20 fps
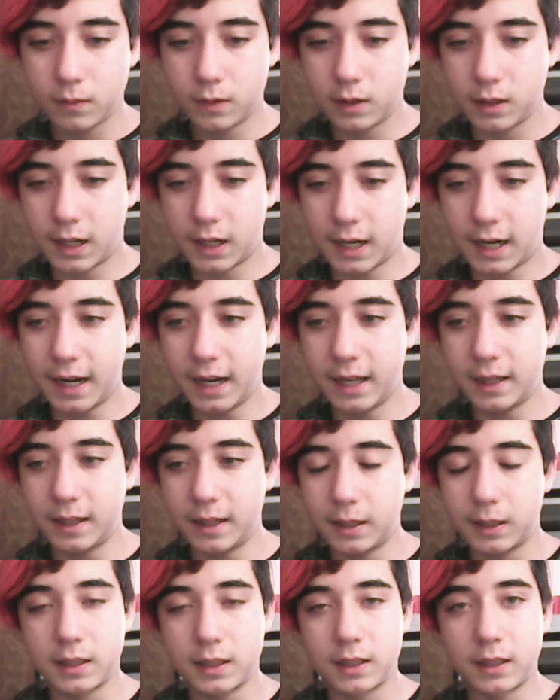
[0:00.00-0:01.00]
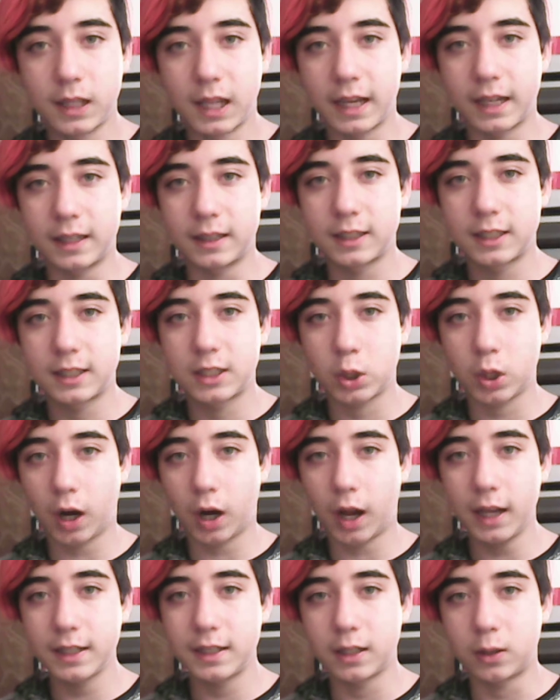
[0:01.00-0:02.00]
I like
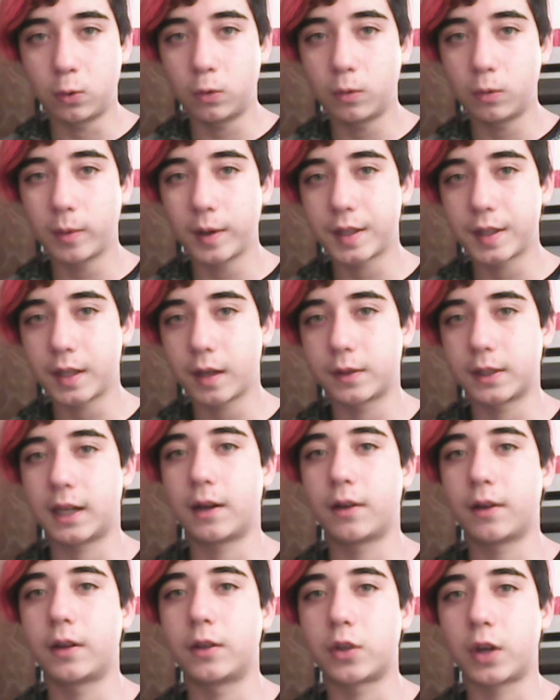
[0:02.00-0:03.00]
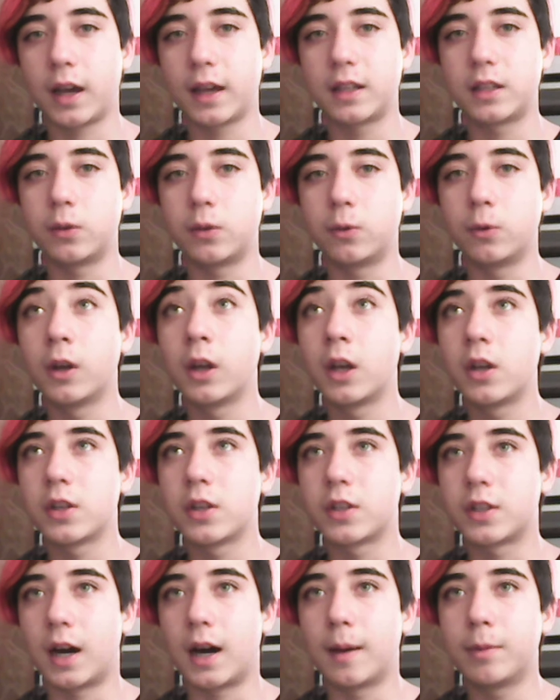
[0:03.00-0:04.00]
tried to cool myself down and tried to
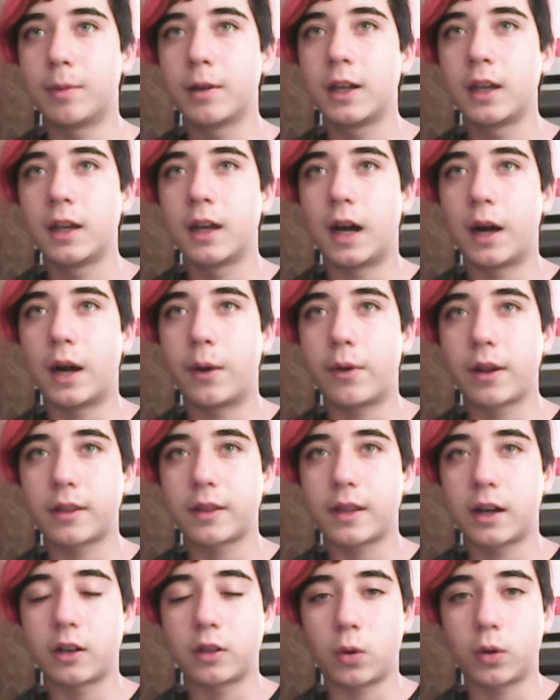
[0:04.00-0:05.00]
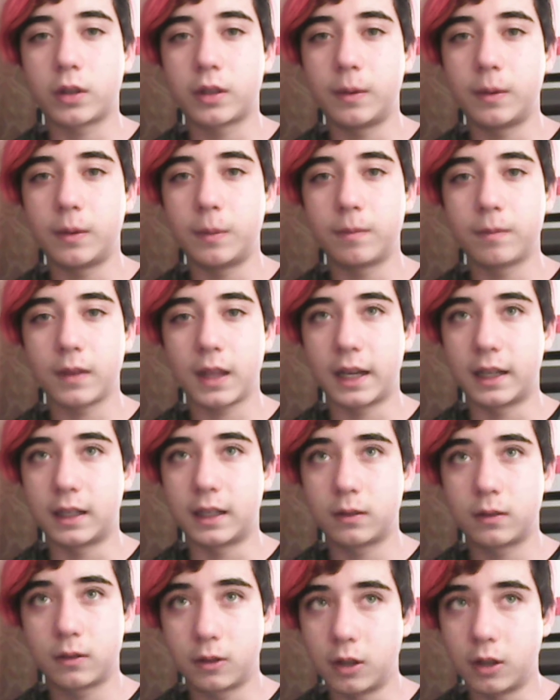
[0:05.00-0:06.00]
stop. I went up there and told him like
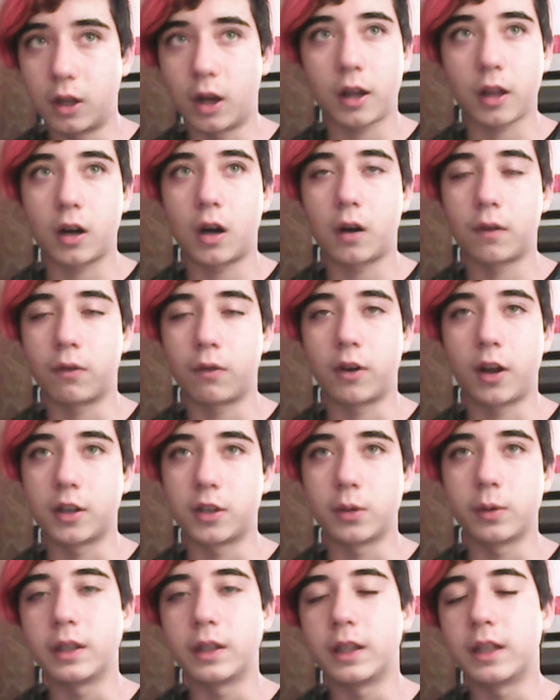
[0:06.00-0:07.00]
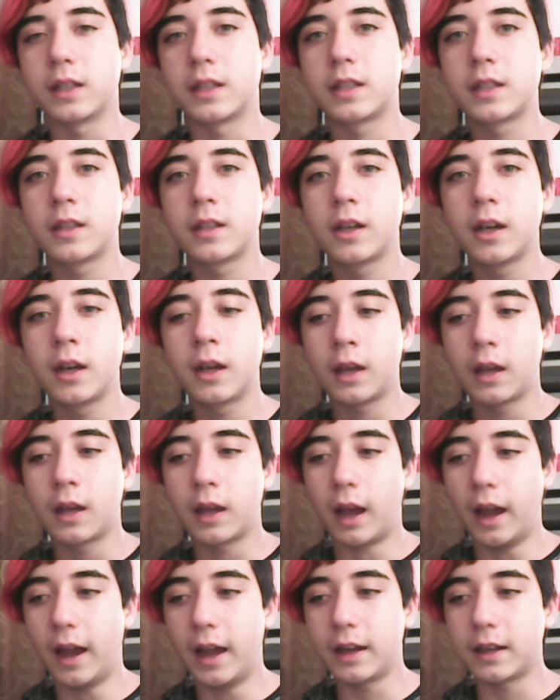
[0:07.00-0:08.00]
knock it off, we're not doing this,
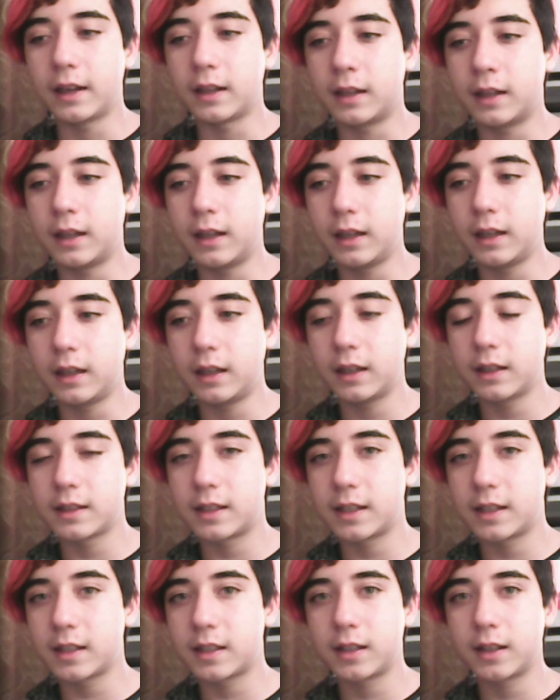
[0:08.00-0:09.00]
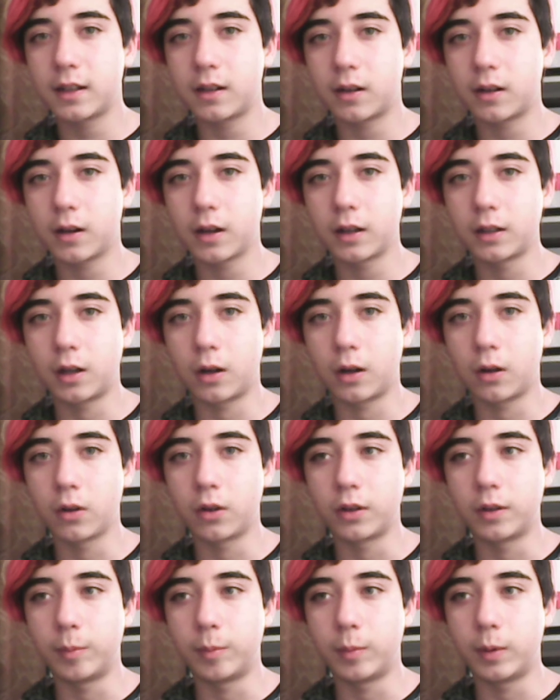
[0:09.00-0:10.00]
and he insisted on
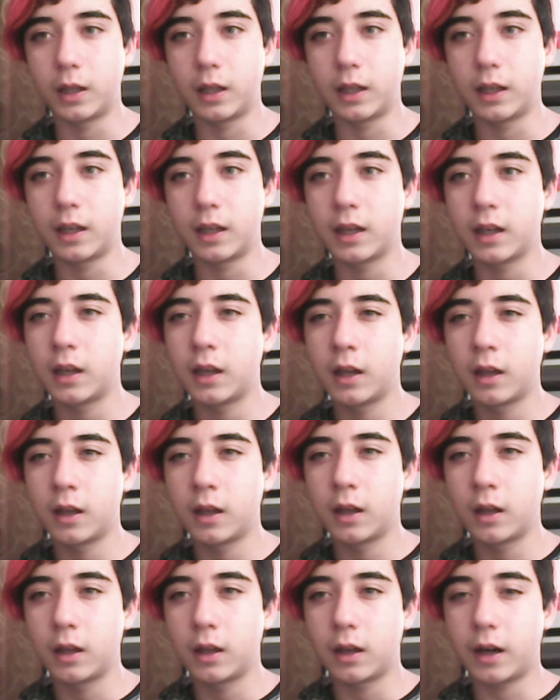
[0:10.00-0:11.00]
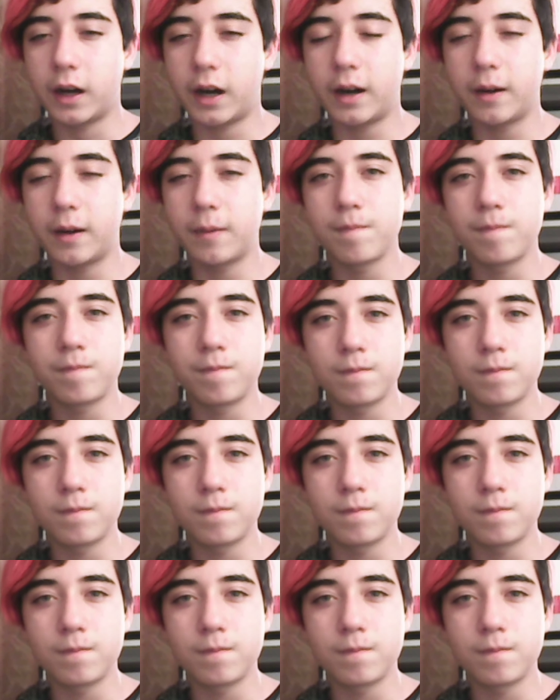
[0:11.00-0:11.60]
calling me um